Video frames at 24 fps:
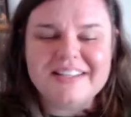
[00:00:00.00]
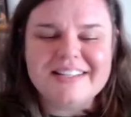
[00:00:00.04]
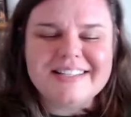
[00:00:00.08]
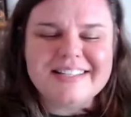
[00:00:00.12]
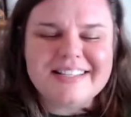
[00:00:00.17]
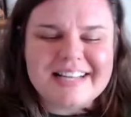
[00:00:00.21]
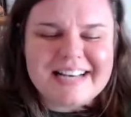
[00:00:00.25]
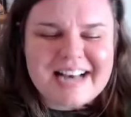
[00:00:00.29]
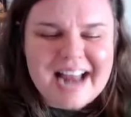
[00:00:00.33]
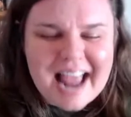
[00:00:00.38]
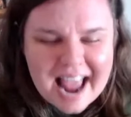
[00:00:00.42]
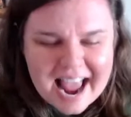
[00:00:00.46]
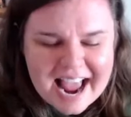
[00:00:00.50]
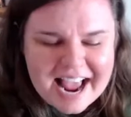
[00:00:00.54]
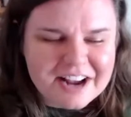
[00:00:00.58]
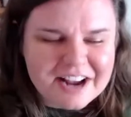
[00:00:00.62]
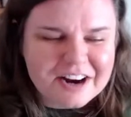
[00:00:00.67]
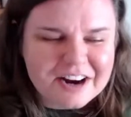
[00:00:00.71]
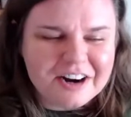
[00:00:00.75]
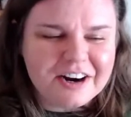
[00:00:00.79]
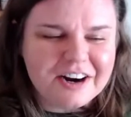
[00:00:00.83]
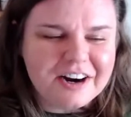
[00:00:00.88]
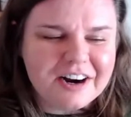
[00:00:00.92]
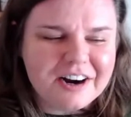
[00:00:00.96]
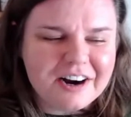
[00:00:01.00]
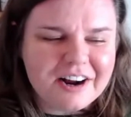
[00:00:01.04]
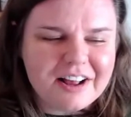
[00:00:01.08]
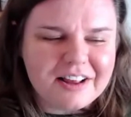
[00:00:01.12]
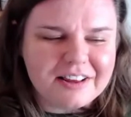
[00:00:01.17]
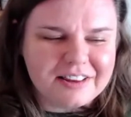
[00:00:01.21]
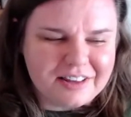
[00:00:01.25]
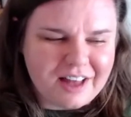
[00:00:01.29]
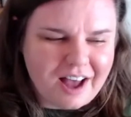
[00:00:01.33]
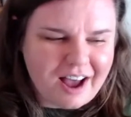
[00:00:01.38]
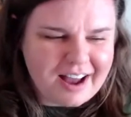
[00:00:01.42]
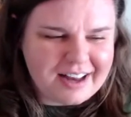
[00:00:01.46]
is an acre
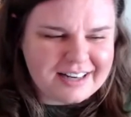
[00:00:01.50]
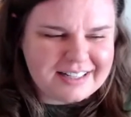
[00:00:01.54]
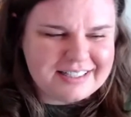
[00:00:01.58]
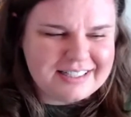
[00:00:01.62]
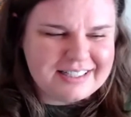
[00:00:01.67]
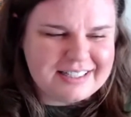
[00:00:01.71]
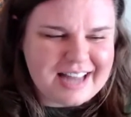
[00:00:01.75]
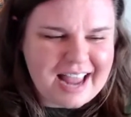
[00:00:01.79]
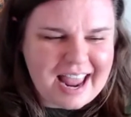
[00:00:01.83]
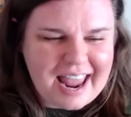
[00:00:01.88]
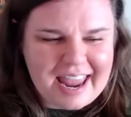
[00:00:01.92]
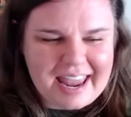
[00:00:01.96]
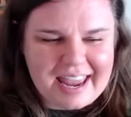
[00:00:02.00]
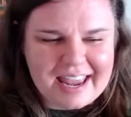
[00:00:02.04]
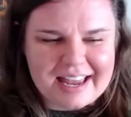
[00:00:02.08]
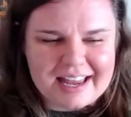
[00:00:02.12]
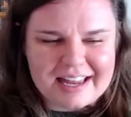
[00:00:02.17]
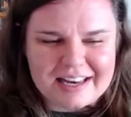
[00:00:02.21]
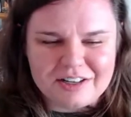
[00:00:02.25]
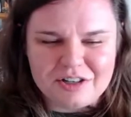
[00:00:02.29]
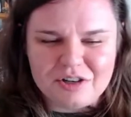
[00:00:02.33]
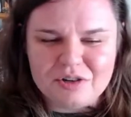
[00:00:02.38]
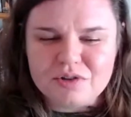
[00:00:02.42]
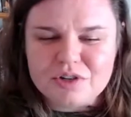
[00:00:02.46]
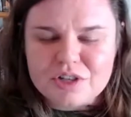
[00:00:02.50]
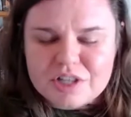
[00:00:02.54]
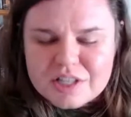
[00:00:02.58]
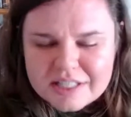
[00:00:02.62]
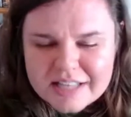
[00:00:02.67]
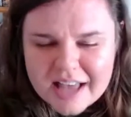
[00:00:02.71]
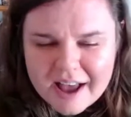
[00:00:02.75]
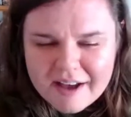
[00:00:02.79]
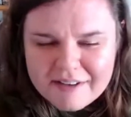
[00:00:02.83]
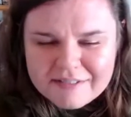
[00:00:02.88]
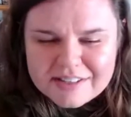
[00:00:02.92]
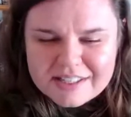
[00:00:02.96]
lot, and you just
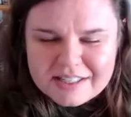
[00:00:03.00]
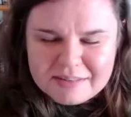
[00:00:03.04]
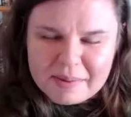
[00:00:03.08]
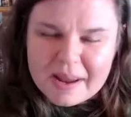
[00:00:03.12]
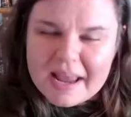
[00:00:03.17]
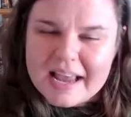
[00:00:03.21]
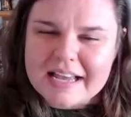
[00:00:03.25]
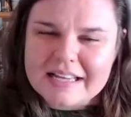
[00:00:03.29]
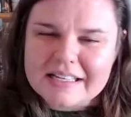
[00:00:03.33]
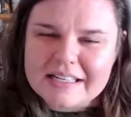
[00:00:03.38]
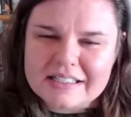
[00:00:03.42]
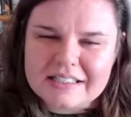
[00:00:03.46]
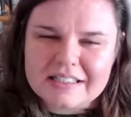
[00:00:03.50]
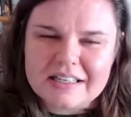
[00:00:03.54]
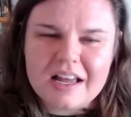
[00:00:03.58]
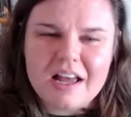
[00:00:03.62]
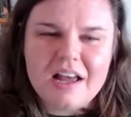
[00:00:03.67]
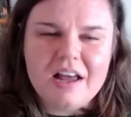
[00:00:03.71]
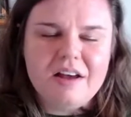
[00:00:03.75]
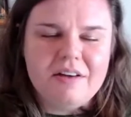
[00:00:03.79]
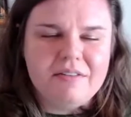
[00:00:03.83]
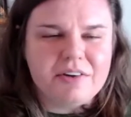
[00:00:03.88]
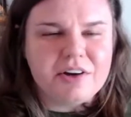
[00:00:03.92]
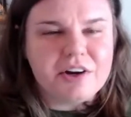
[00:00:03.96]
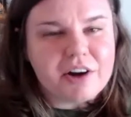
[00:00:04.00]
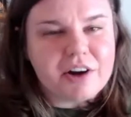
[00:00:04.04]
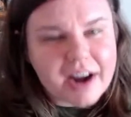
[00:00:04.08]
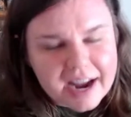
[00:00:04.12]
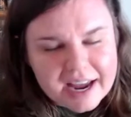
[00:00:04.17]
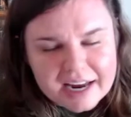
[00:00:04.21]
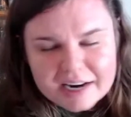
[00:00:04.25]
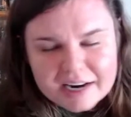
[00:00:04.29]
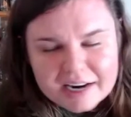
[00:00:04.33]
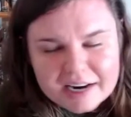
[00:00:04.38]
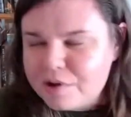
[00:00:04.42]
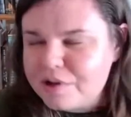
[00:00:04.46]
have space for your
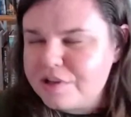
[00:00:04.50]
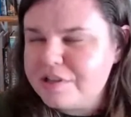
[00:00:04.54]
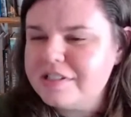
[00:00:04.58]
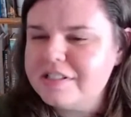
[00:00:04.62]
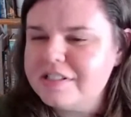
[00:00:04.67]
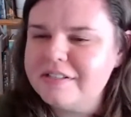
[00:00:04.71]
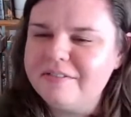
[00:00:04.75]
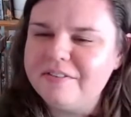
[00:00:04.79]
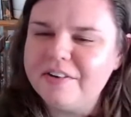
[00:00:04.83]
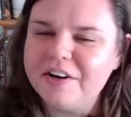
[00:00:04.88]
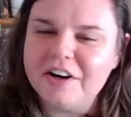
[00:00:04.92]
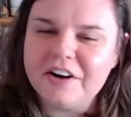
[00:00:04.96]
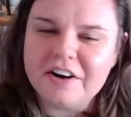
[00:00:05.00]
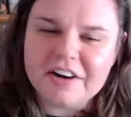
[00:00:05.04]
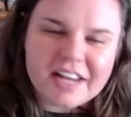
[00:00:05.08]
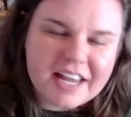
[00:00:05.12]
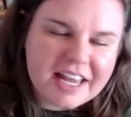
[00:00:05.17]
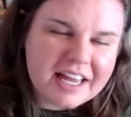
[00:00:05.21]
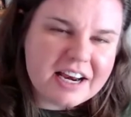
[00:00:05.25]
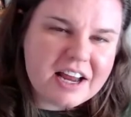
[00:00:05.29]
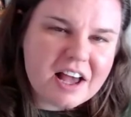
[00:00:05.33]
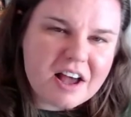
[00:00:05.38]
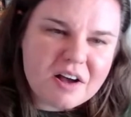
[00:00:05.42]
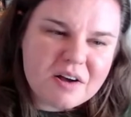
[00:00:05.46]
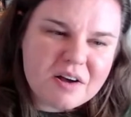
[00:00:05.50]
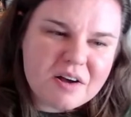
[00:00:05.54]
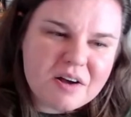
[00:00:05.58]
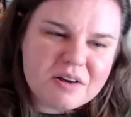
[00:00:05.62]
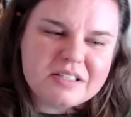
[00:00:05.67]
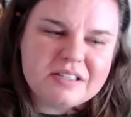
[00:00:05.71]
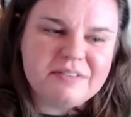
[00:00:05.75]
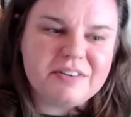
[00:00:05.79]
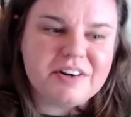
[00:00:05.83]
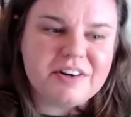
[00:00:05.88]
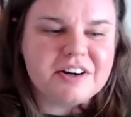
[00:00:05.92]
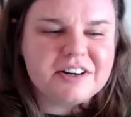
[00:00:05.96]
animals, for your
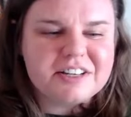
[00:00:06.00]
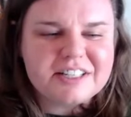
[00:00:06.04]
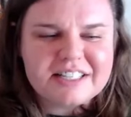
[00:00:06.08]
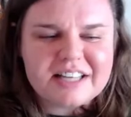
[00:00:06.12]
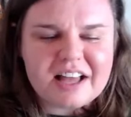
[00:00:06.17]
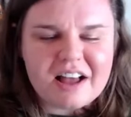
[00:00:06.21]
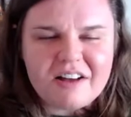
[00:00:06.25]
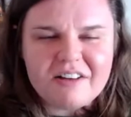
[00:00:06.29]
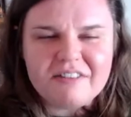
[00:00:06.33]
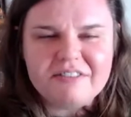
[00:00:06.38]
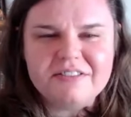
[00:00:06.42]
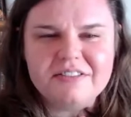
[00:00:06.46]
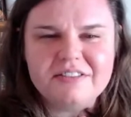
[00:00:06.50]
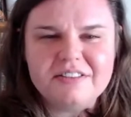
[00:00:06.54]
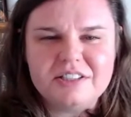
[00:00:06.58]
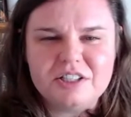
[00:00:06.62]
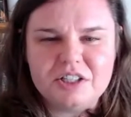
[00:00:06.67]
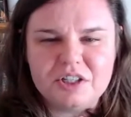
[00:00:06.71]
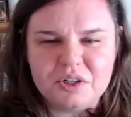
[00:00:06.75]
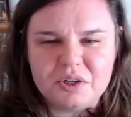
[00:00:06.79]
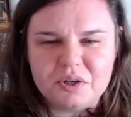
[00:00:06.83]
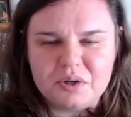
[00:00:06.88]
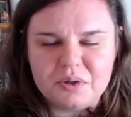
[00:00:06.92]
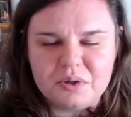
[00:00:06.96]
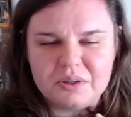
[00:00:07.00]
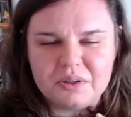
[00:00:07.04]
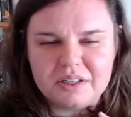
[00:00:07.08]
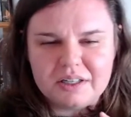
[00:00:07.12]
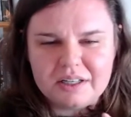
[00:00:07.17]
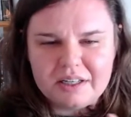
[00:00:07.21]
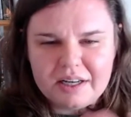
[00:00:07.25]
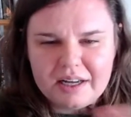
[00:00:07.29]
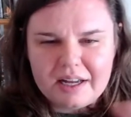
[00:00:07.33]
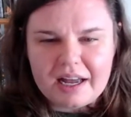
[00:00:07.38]
kiddos, for yourself to